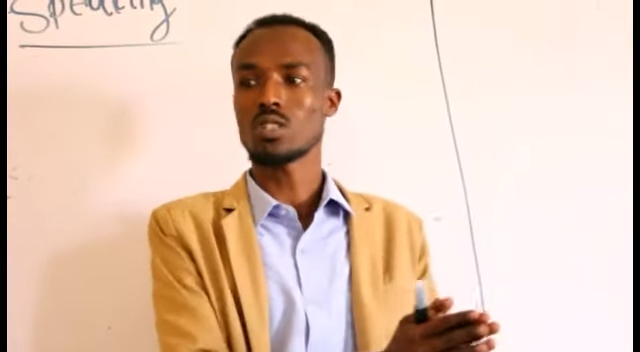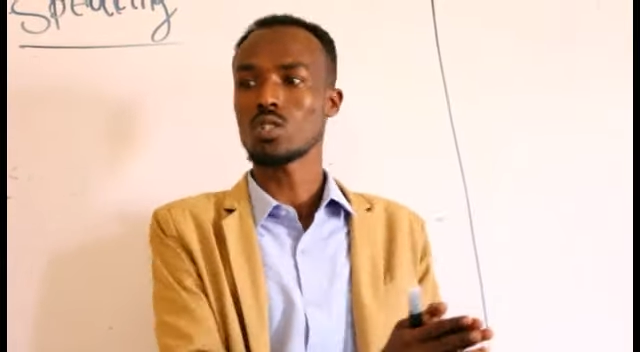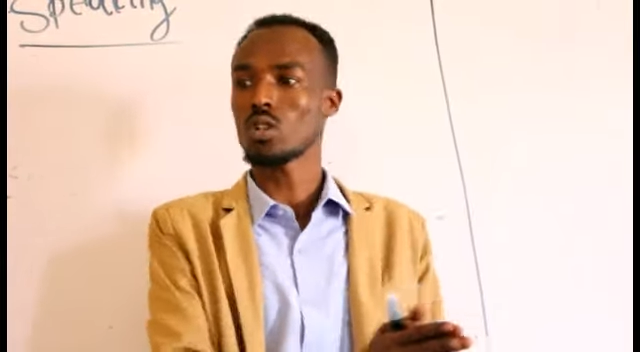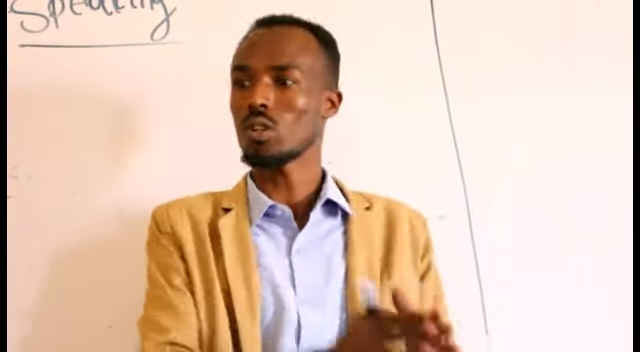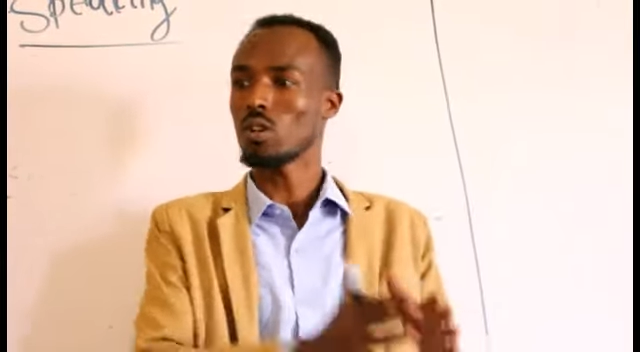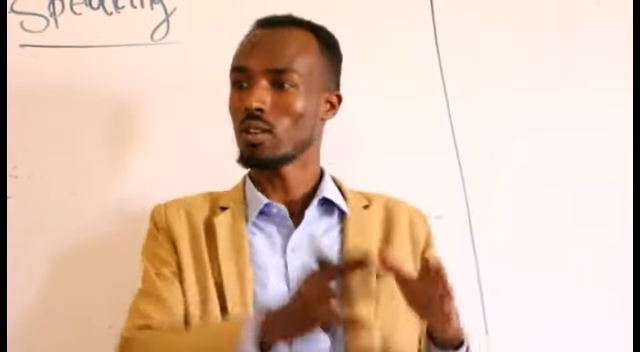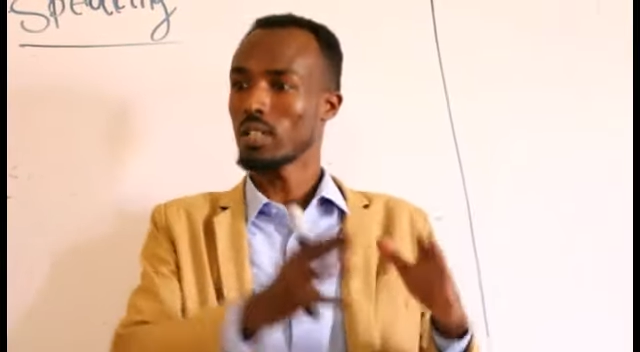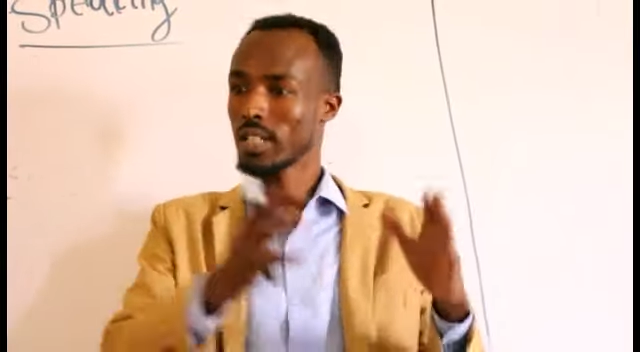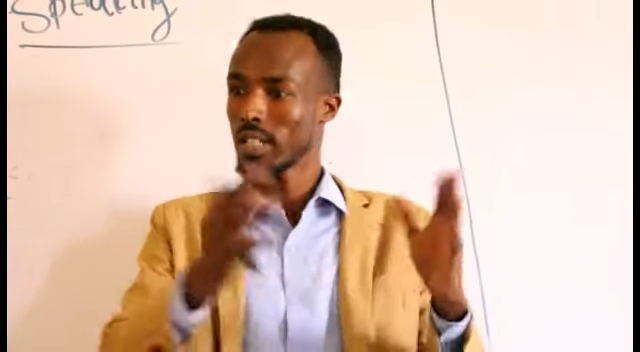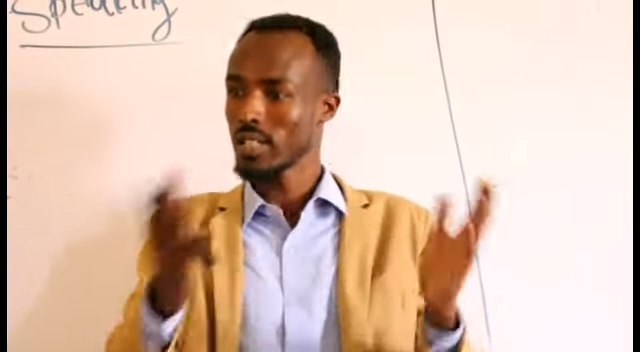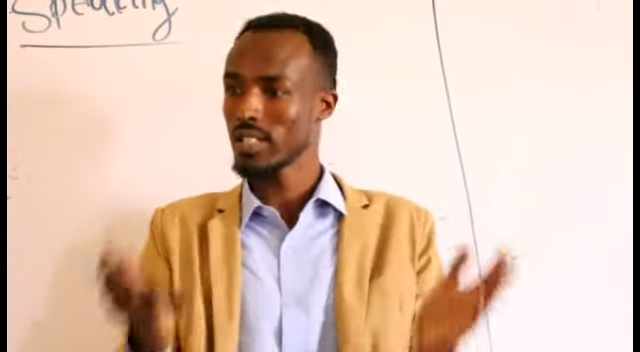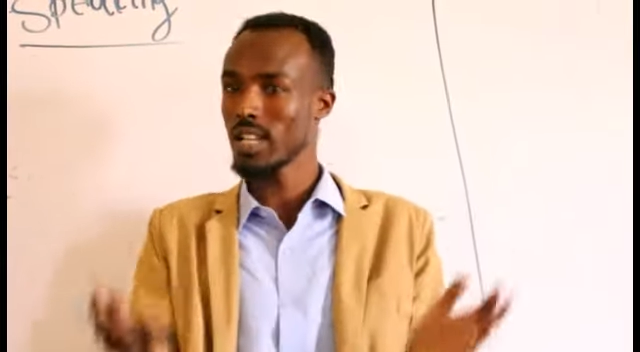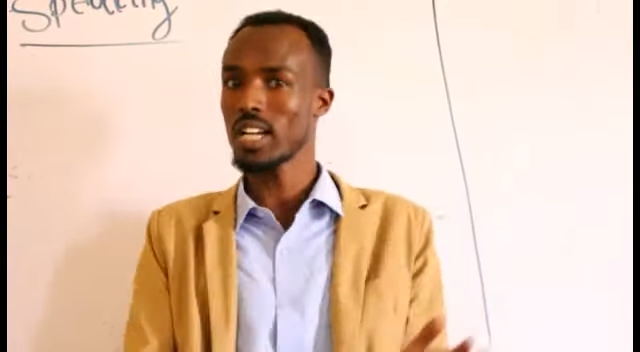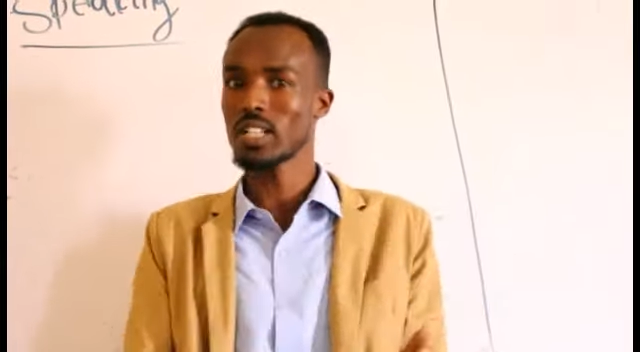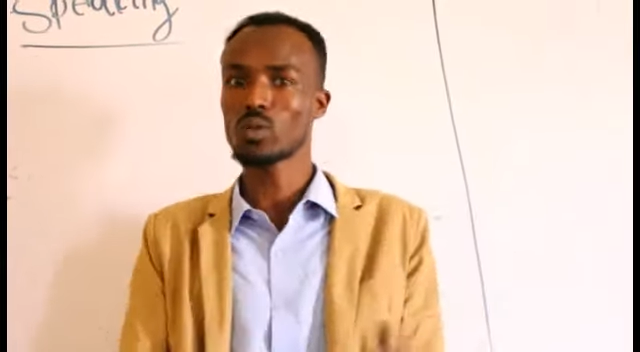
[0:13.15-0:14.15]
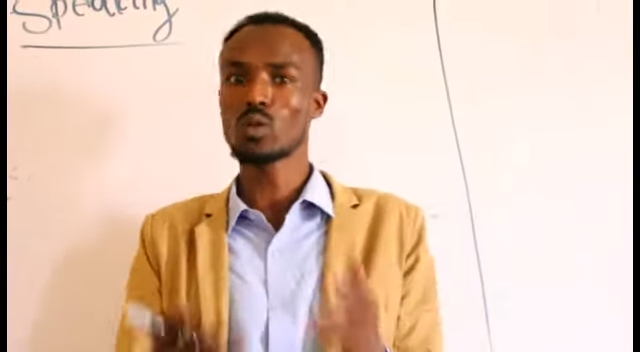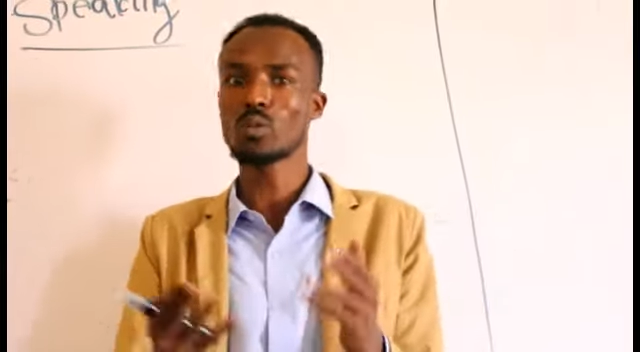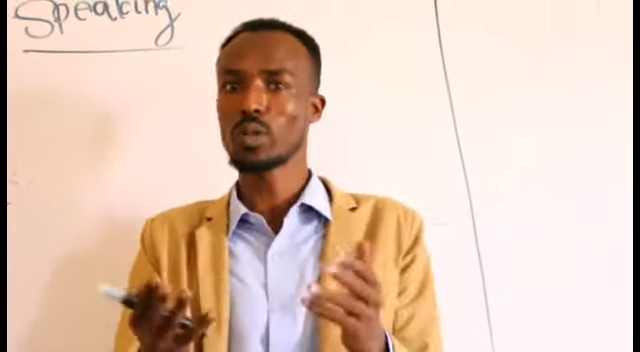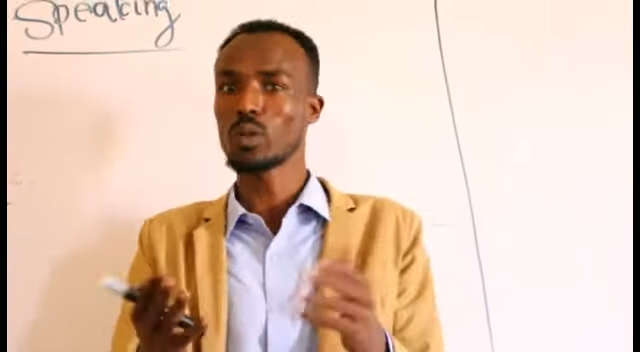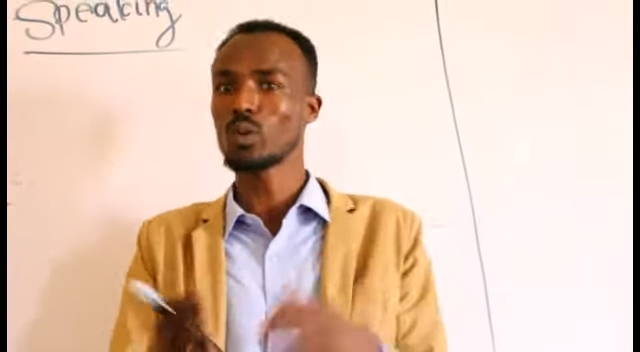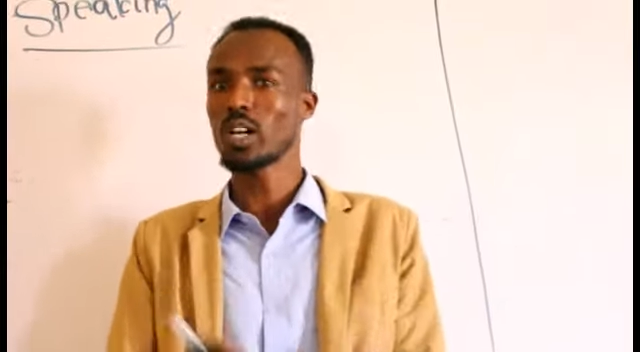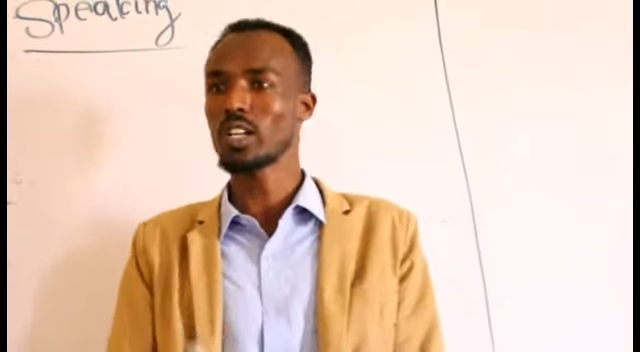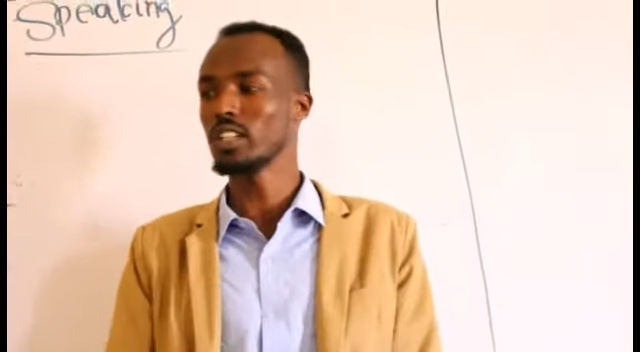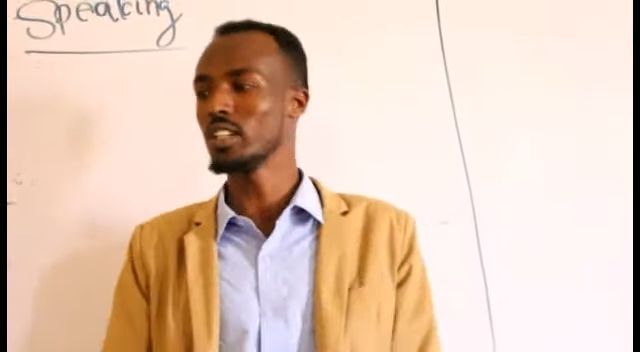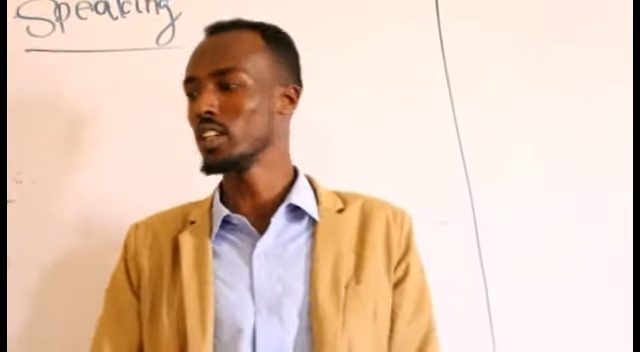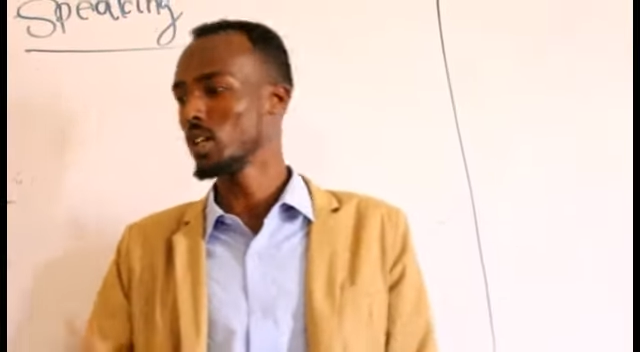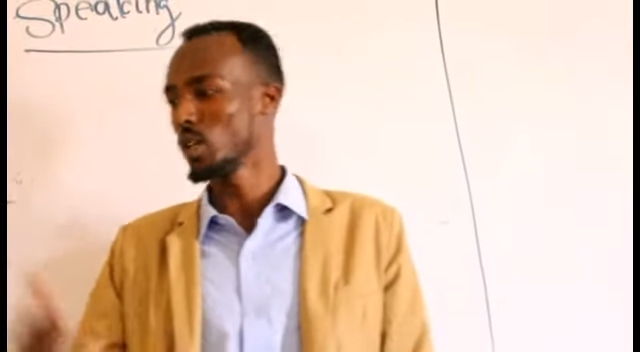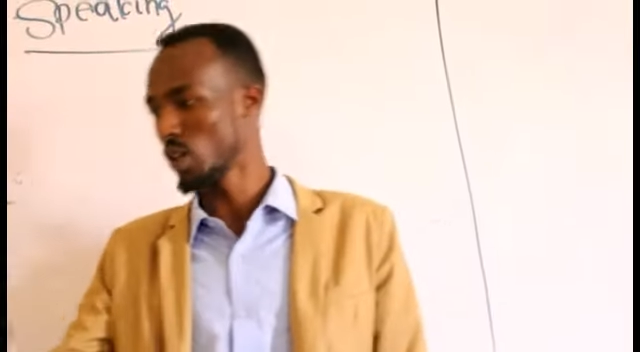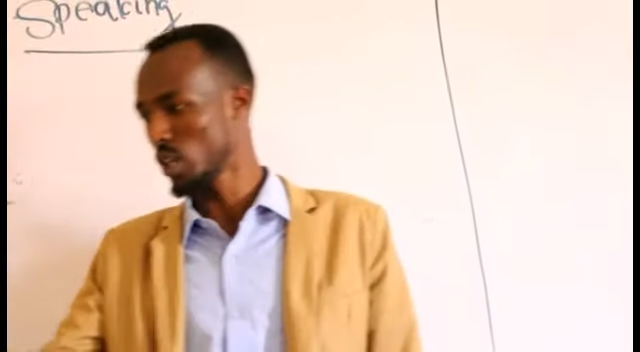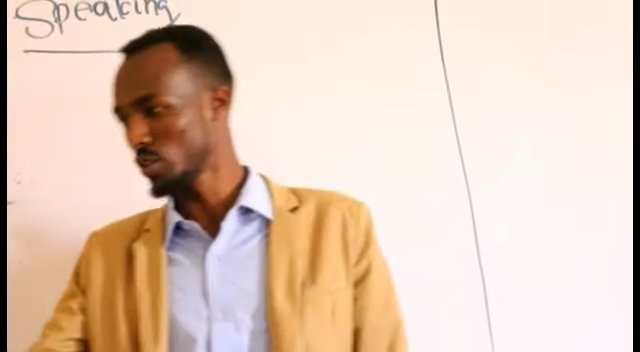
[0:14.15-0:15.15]
So let us start one by one,
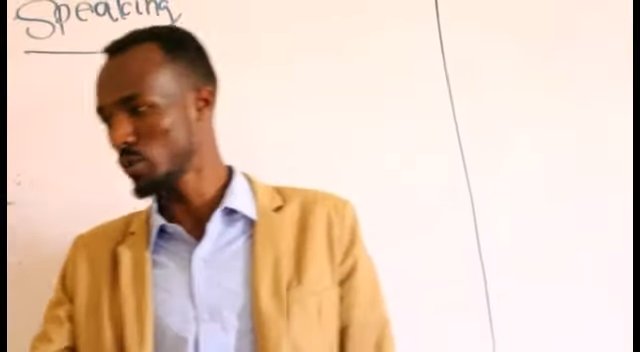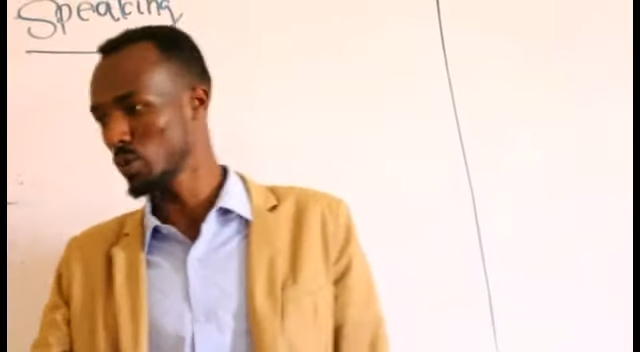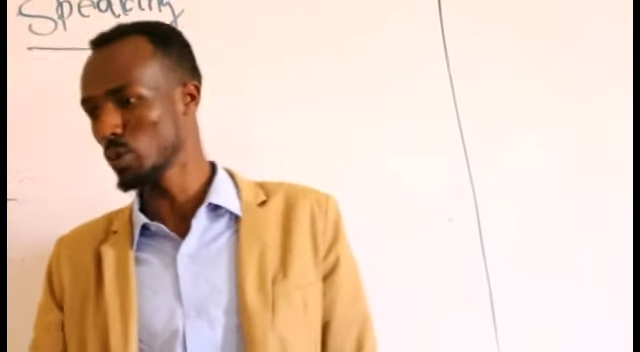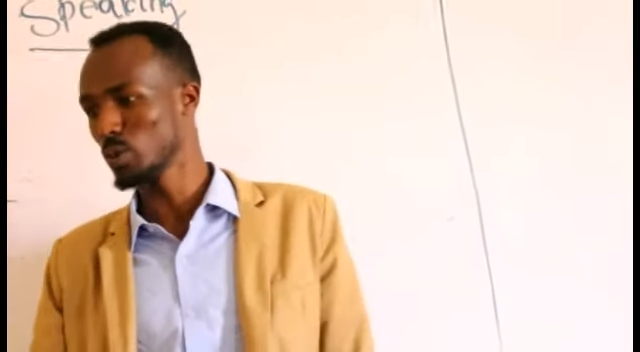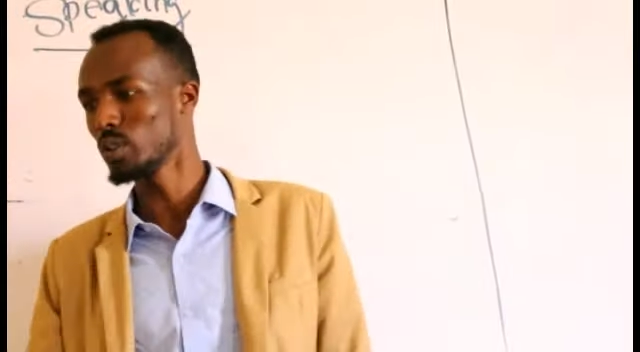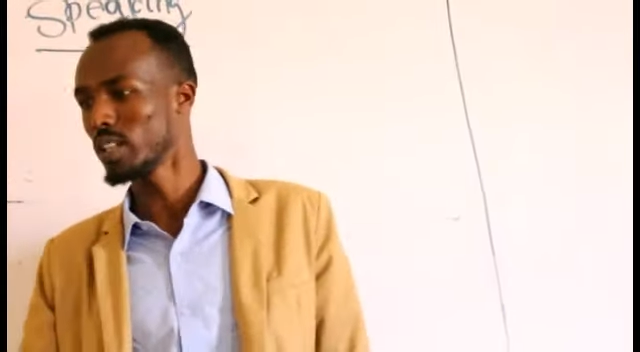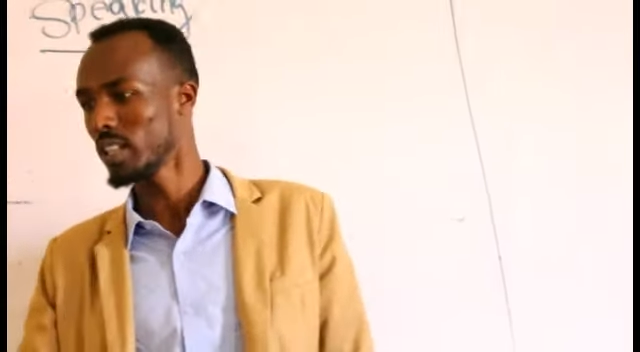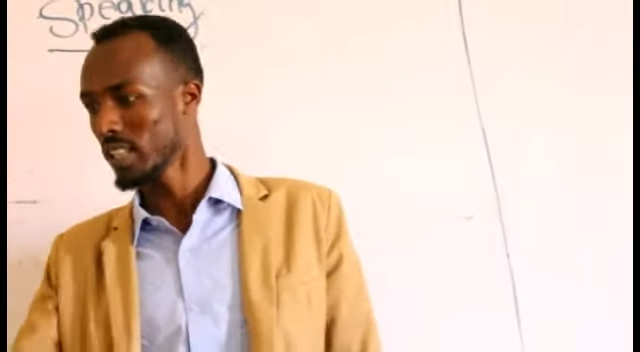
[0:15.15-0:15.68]
all of you.